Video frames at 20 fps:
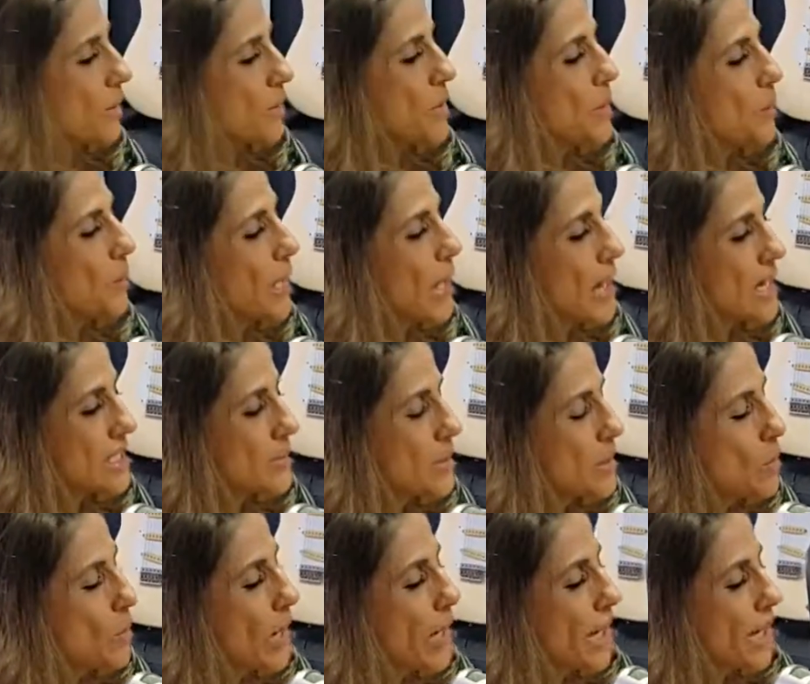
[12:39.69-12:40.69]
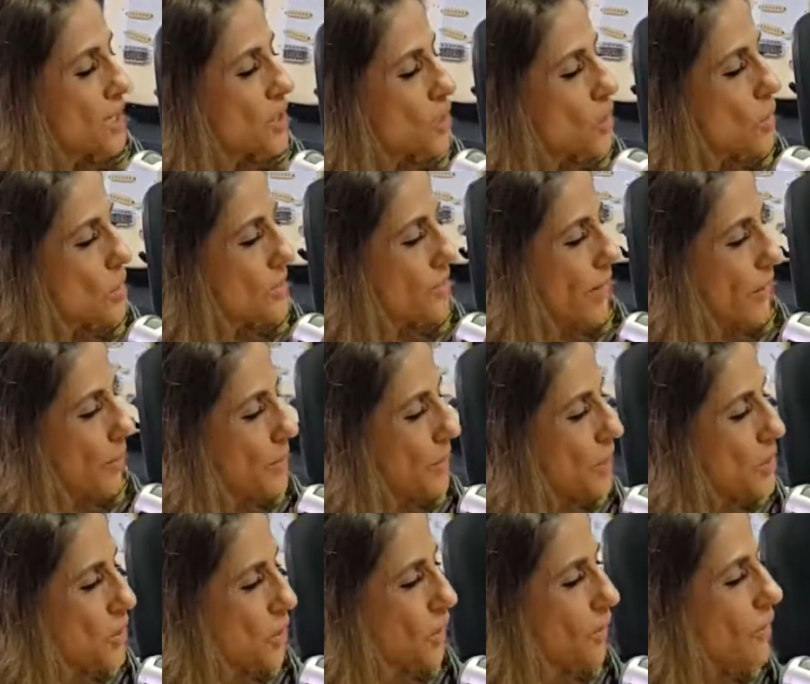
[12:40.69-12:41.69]
people ask me why I chose that
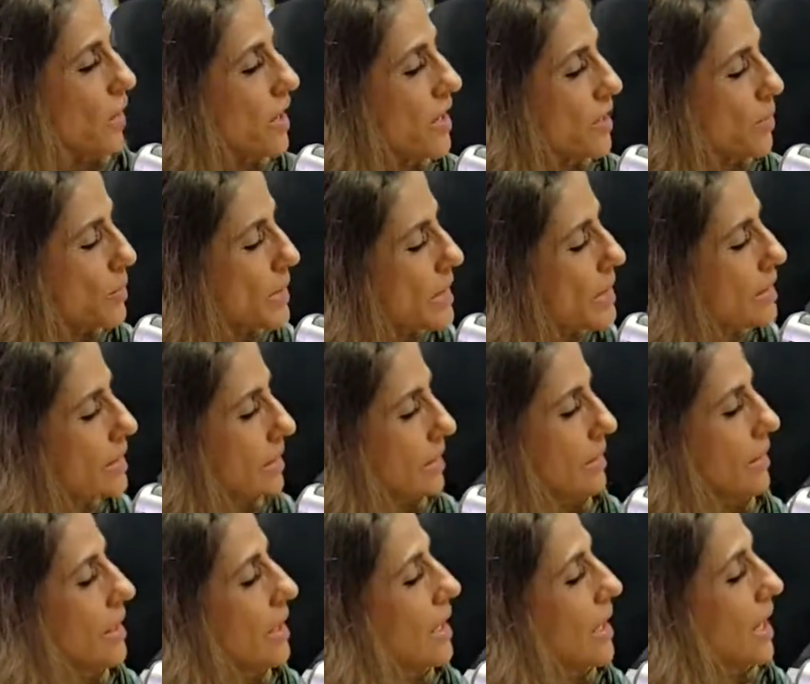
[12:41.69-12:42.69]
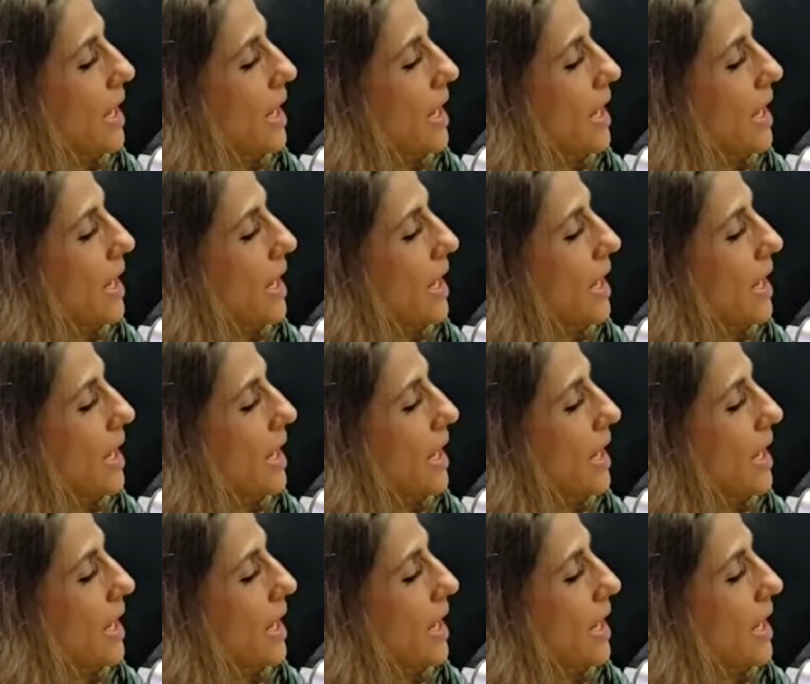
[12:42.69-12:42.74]
picture of Herminia,